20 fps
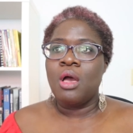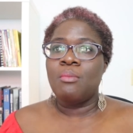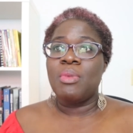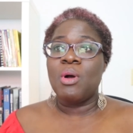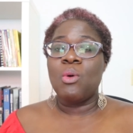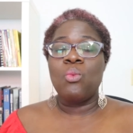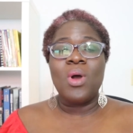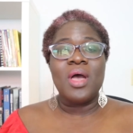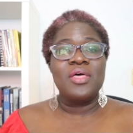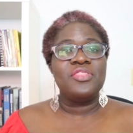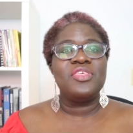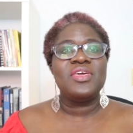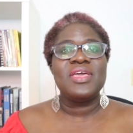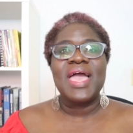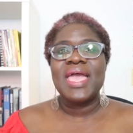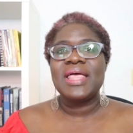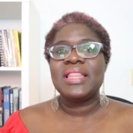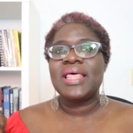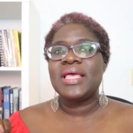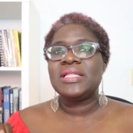But one thing
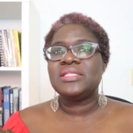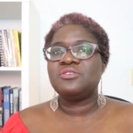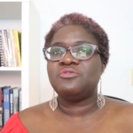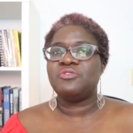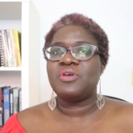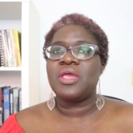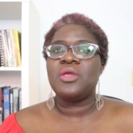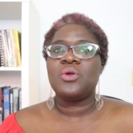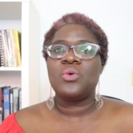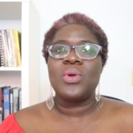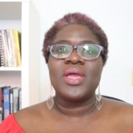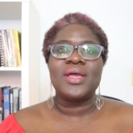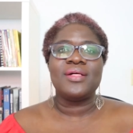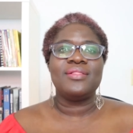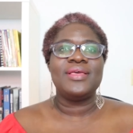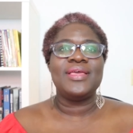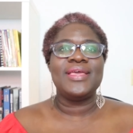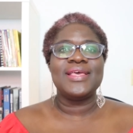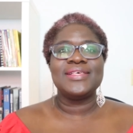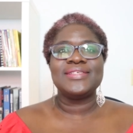I learned very
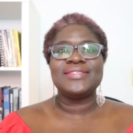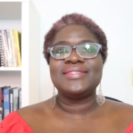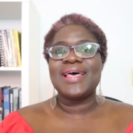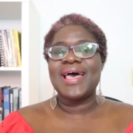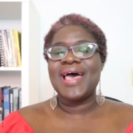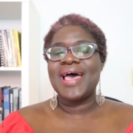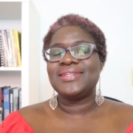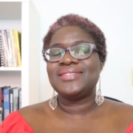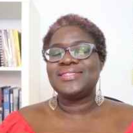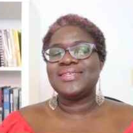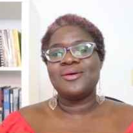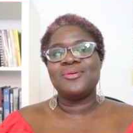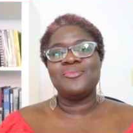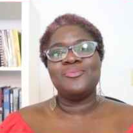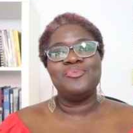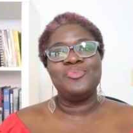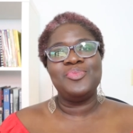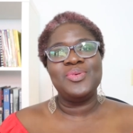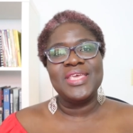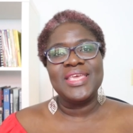quickly is that
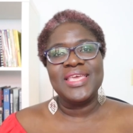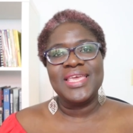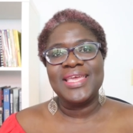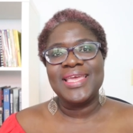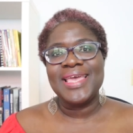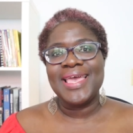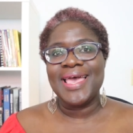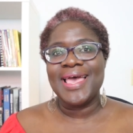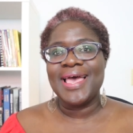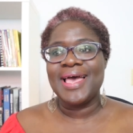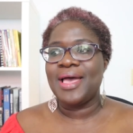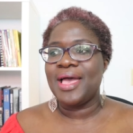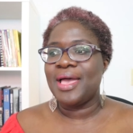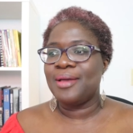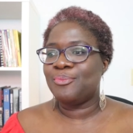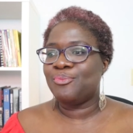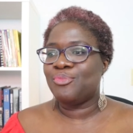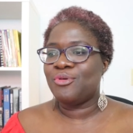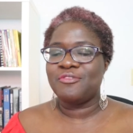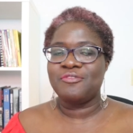being
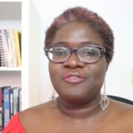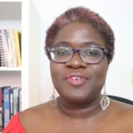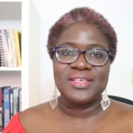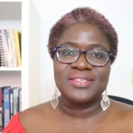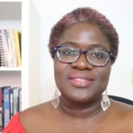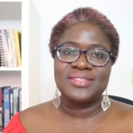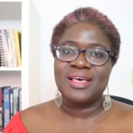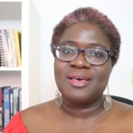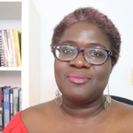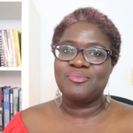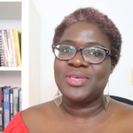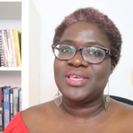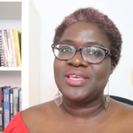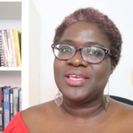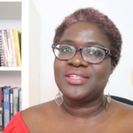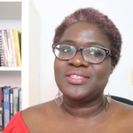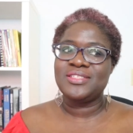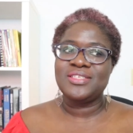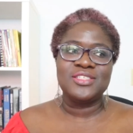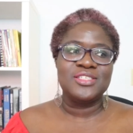a professor, being
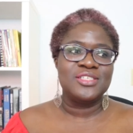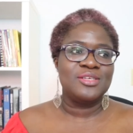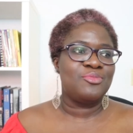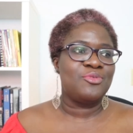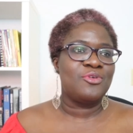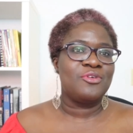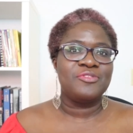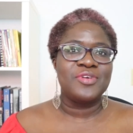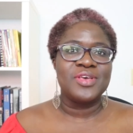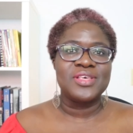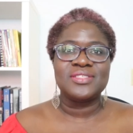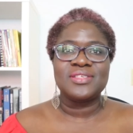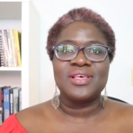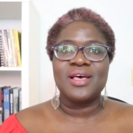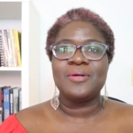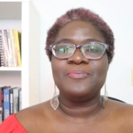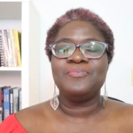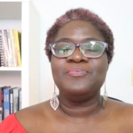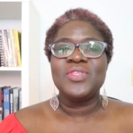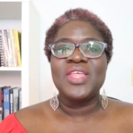a teaching
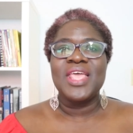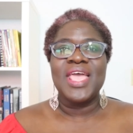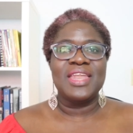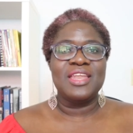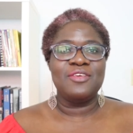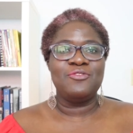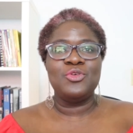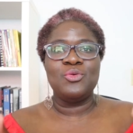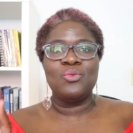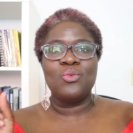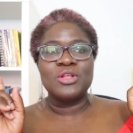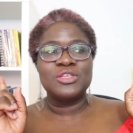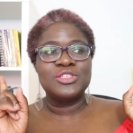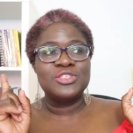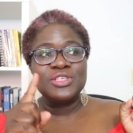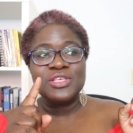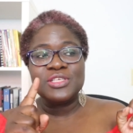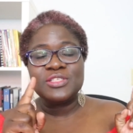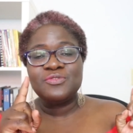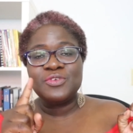professor, and if you
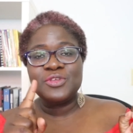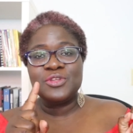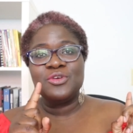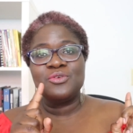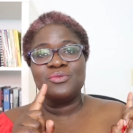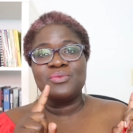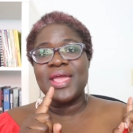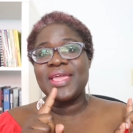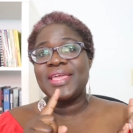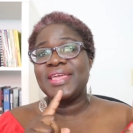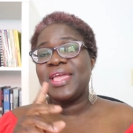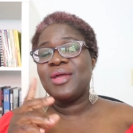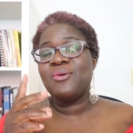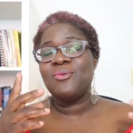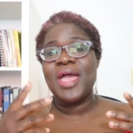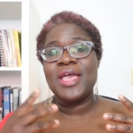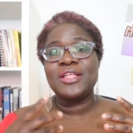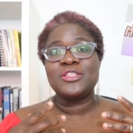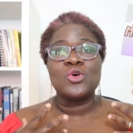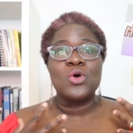watch this video right here
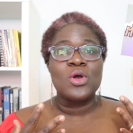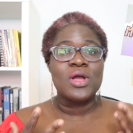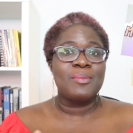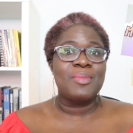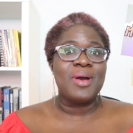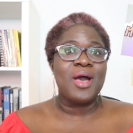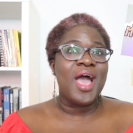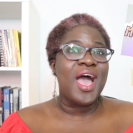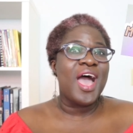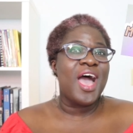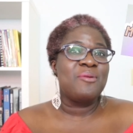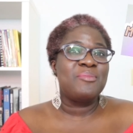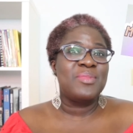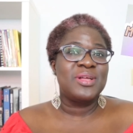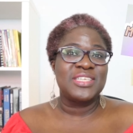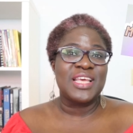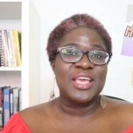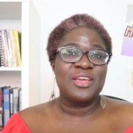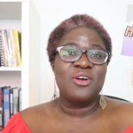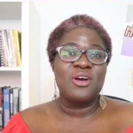where I talk about how
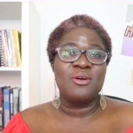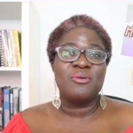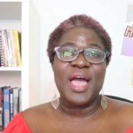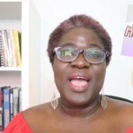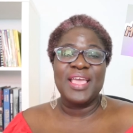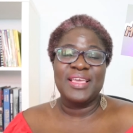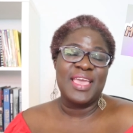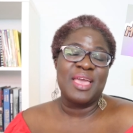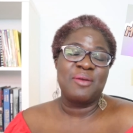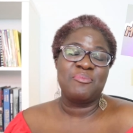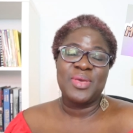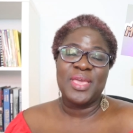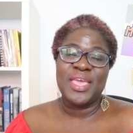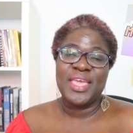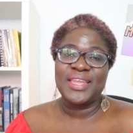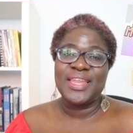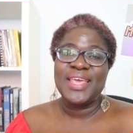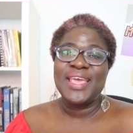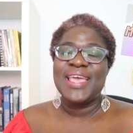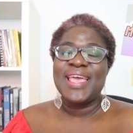much I got
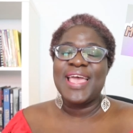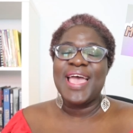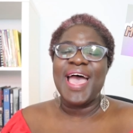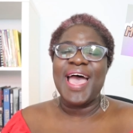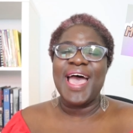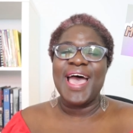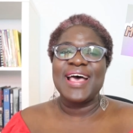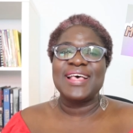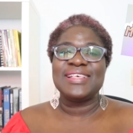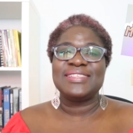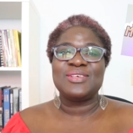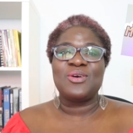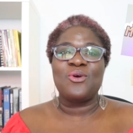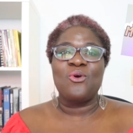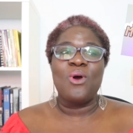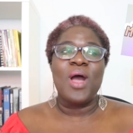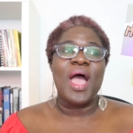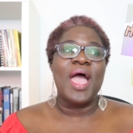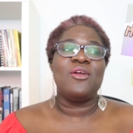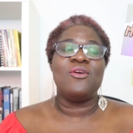paid as
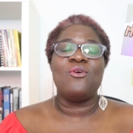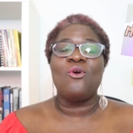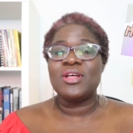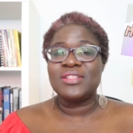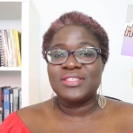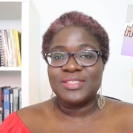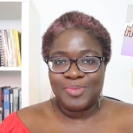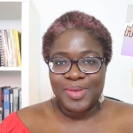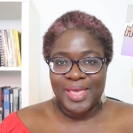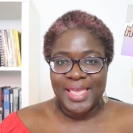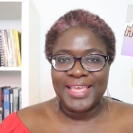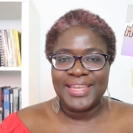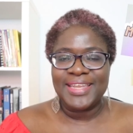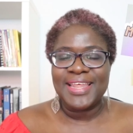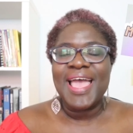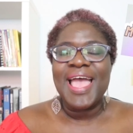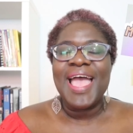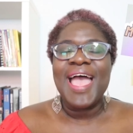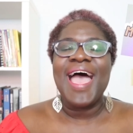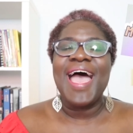
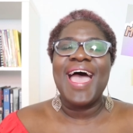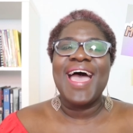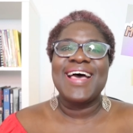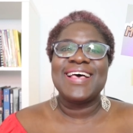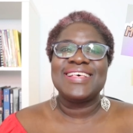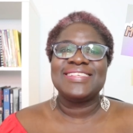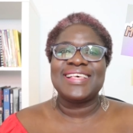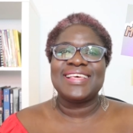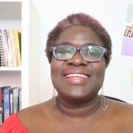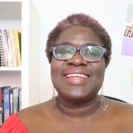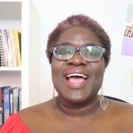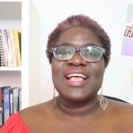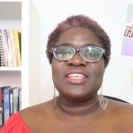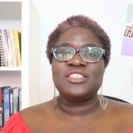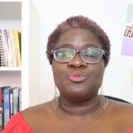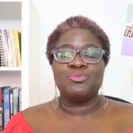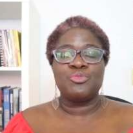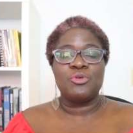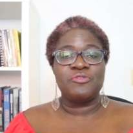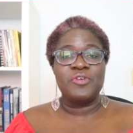an
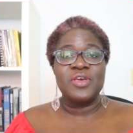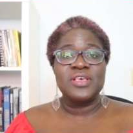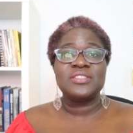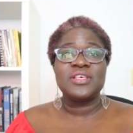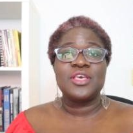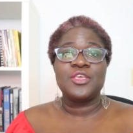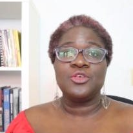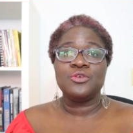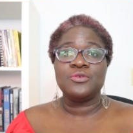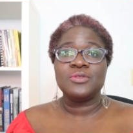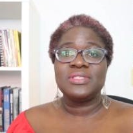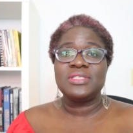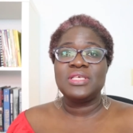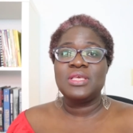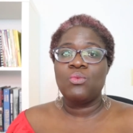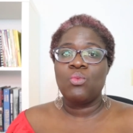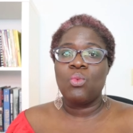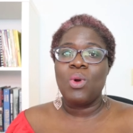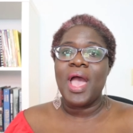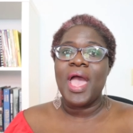adjunct professor, you'll
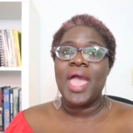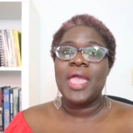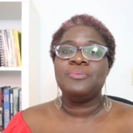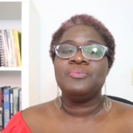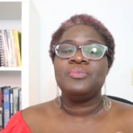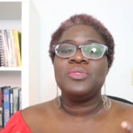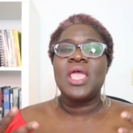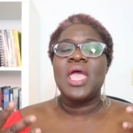see why.